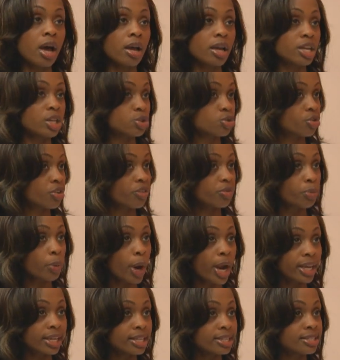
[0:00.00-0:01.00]
history of
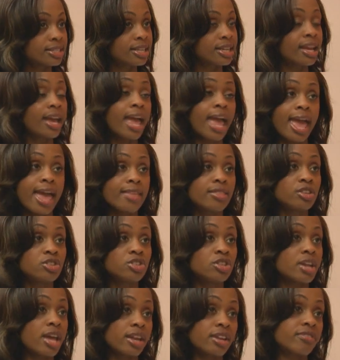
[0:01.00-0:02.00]
pregnancy, and the
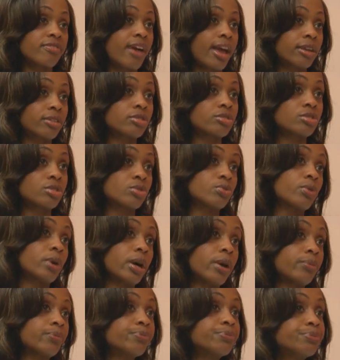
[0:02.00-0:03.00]
genetic factors as well.